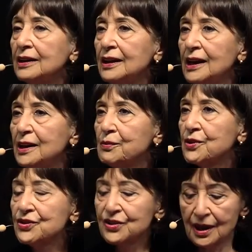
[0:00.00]
it
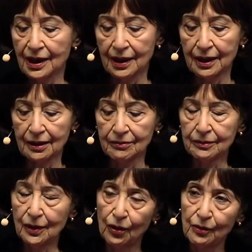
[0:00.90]
was
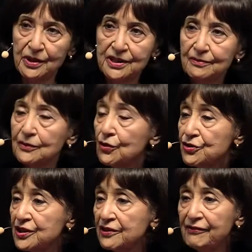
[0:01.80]
always
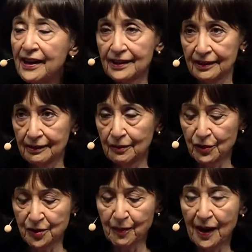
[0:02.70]
roasted fennel
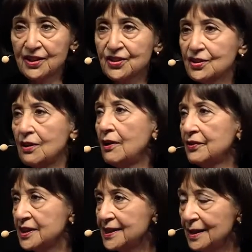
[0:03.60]
was passed on
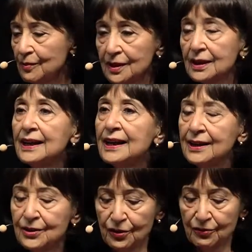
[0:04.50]
the table
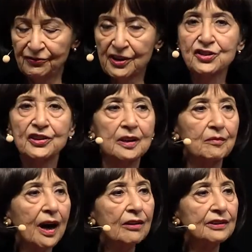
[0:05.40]
to freshen the
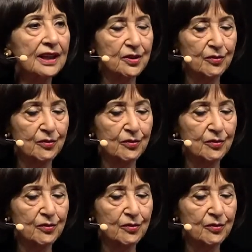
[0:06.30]
mouth, as